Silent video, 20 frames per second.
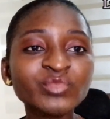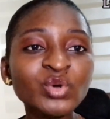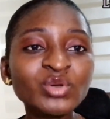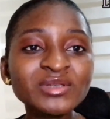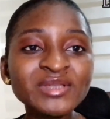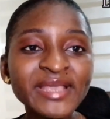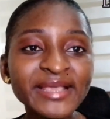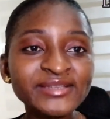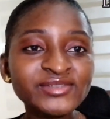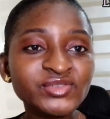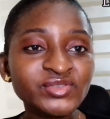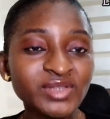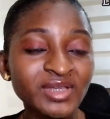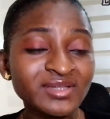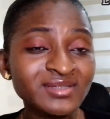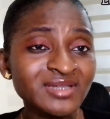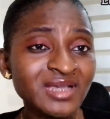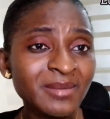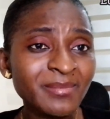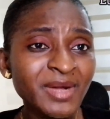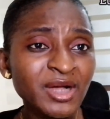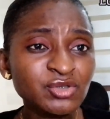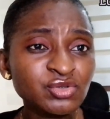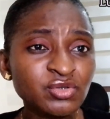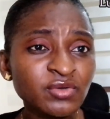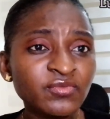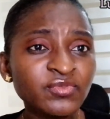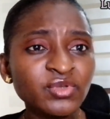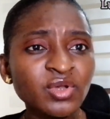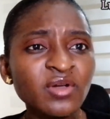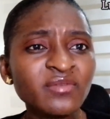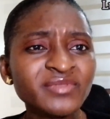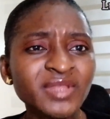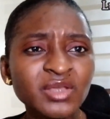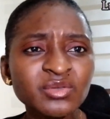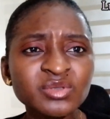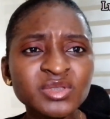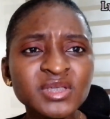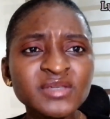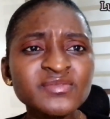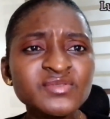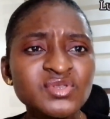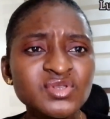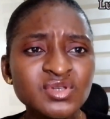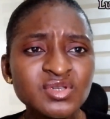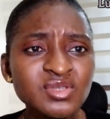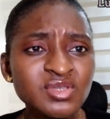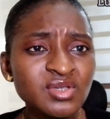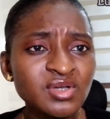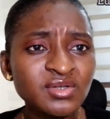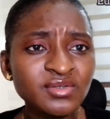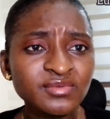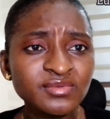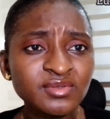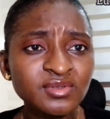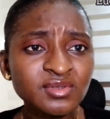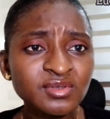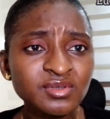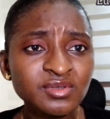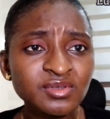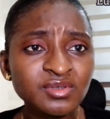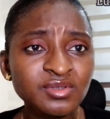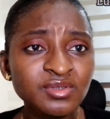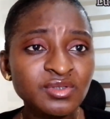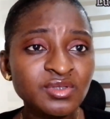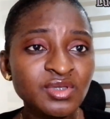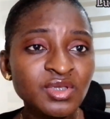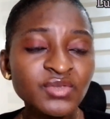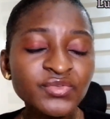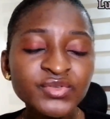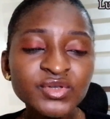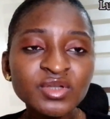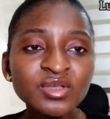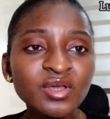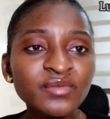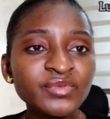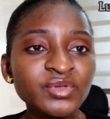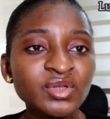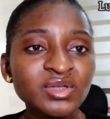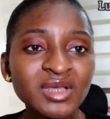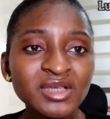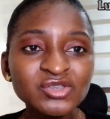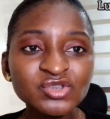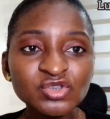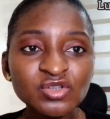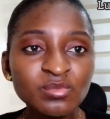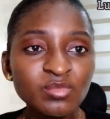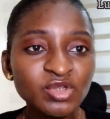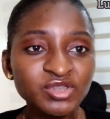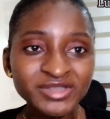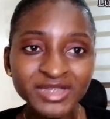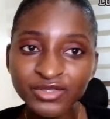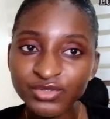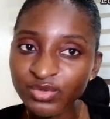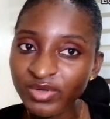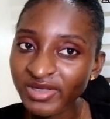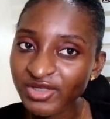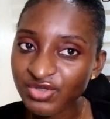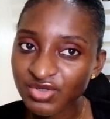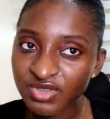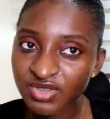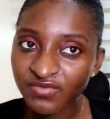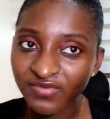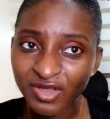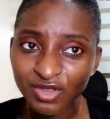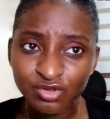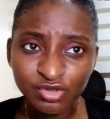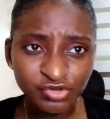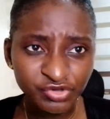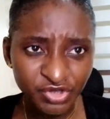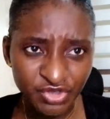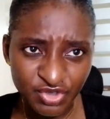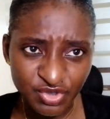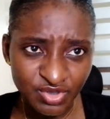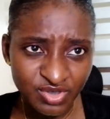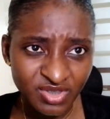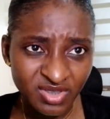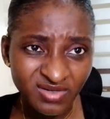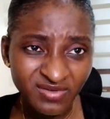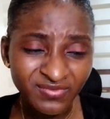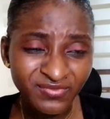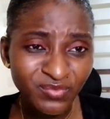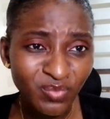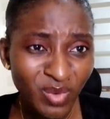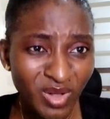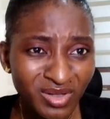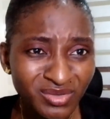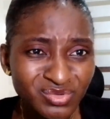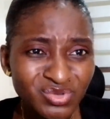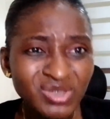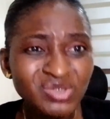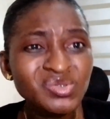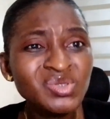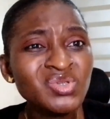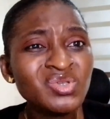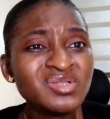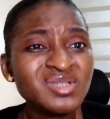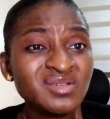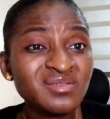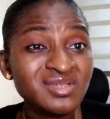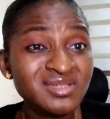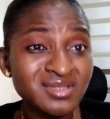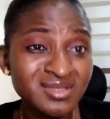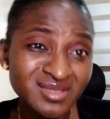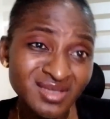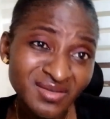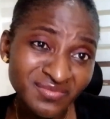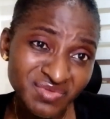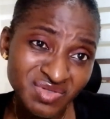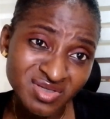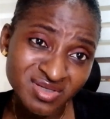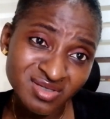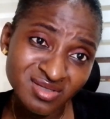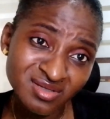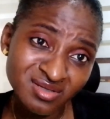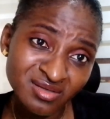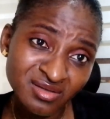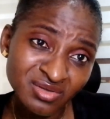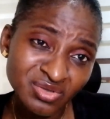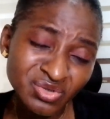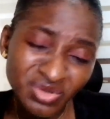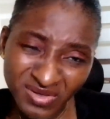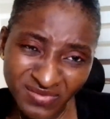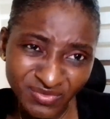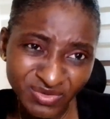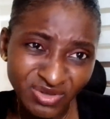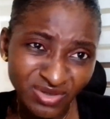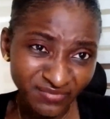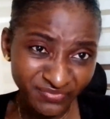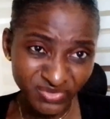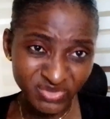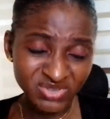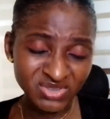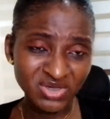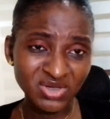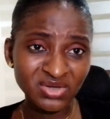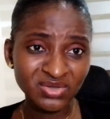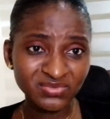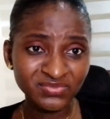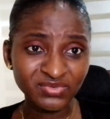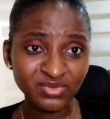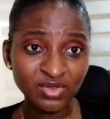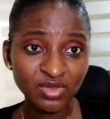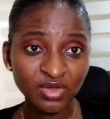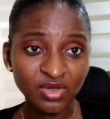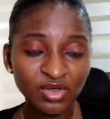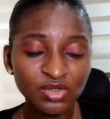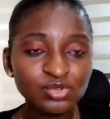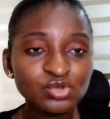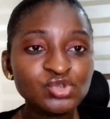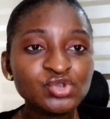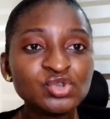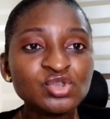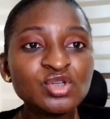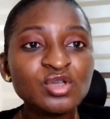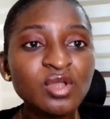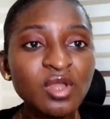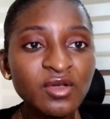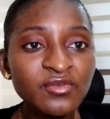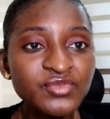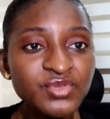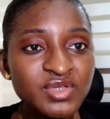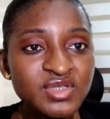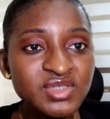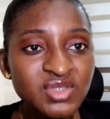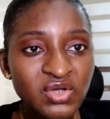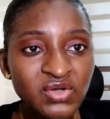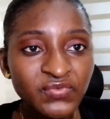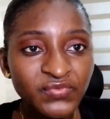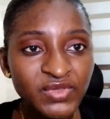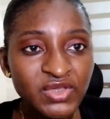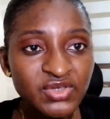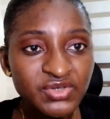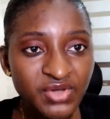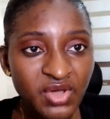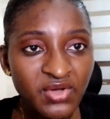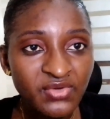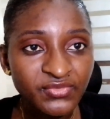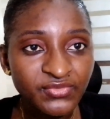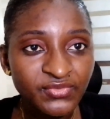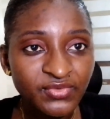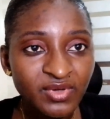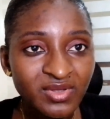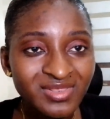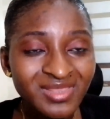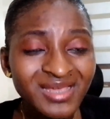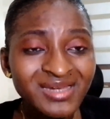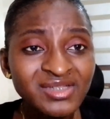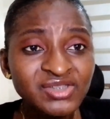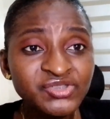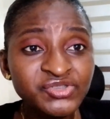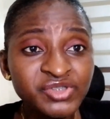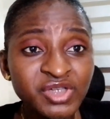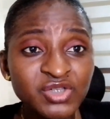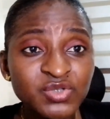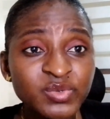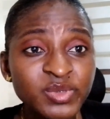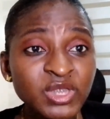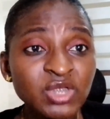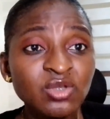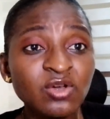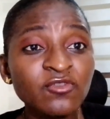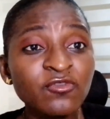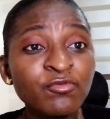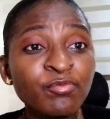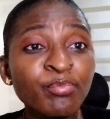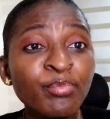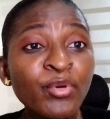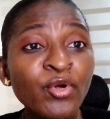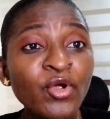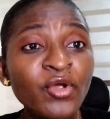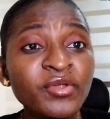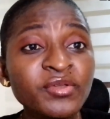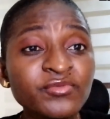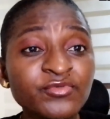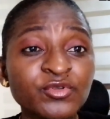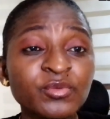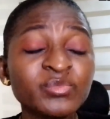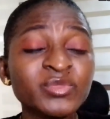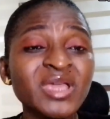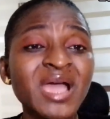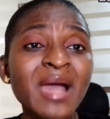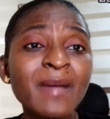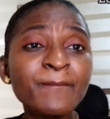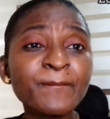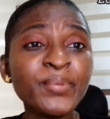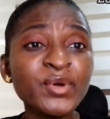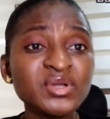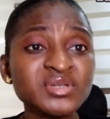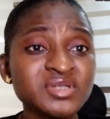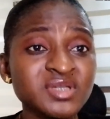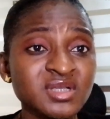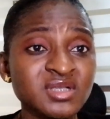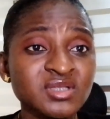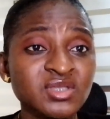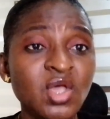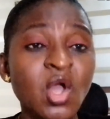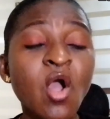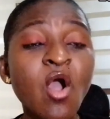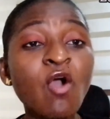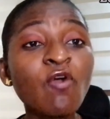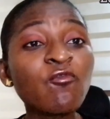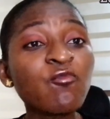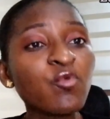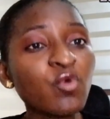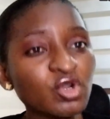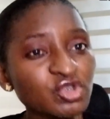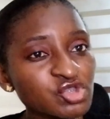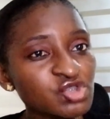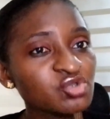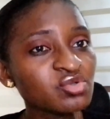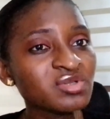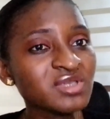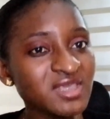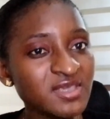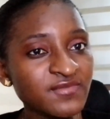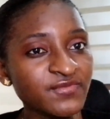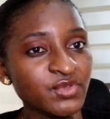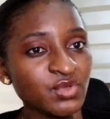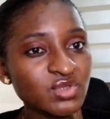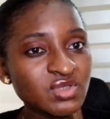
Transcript: only extend the amount of love that you give to yourself. If you're loving others so much that you hate yourself and you're not treating yourself well, you're doing yourself a disservice. You don't even love yourself. You should love yourself enough. That is genuine love, pouring from the abundance of what you give